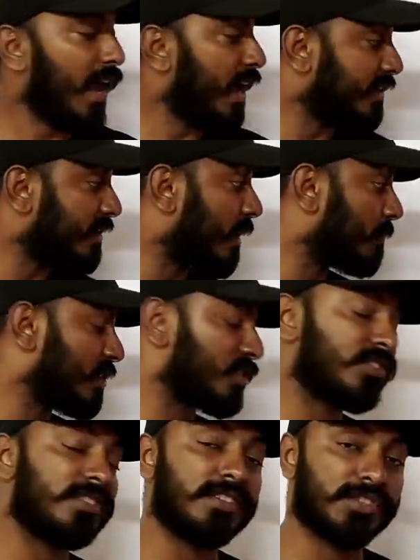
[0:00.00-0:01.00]

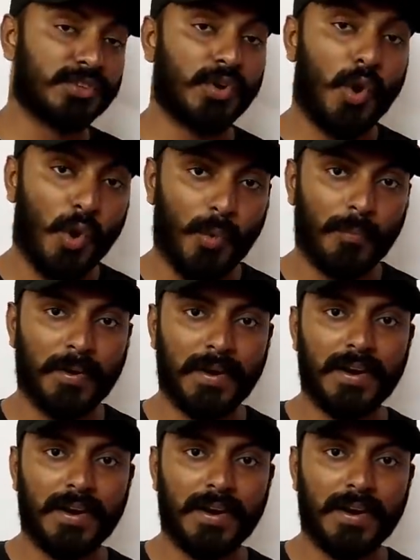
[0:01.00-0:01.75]
establish the scope